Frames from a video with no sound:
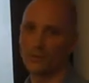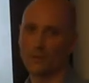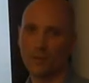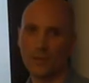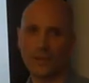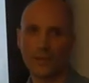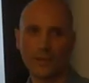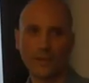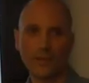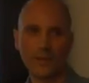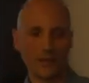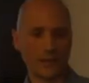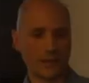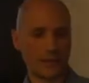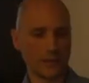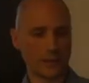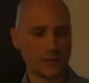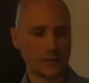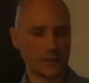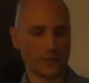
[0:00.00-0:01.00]
your public key.
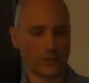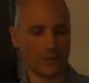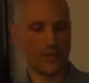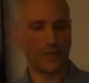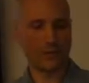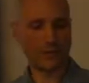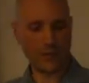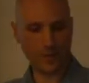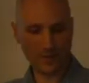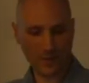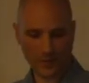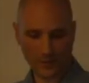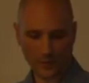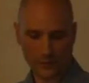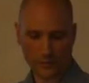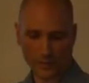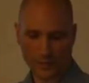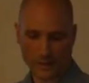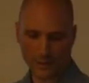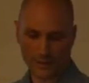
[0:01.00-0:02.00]
So here Bob can
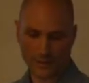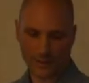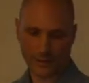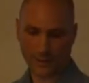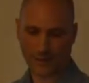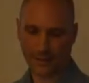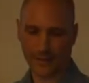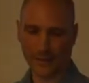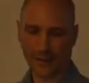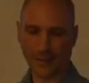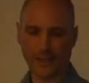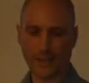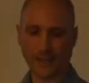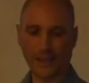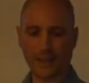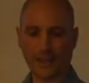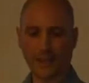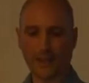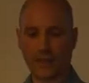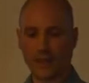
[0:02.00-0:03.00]
do this attack,
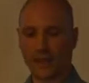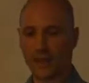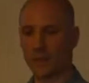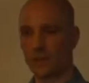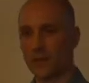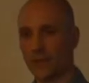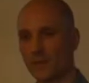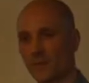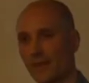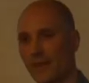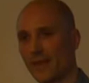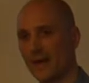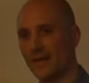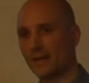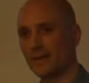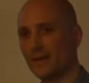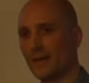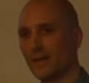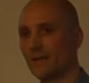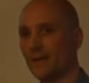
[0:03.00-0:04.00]
which means
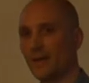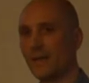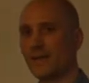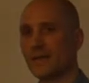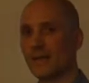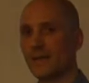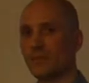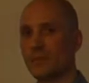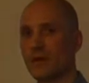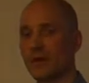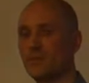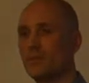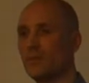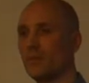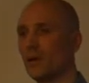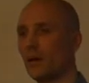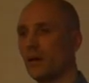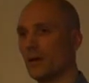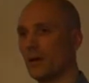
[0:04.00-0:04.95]
that if Alice and Bob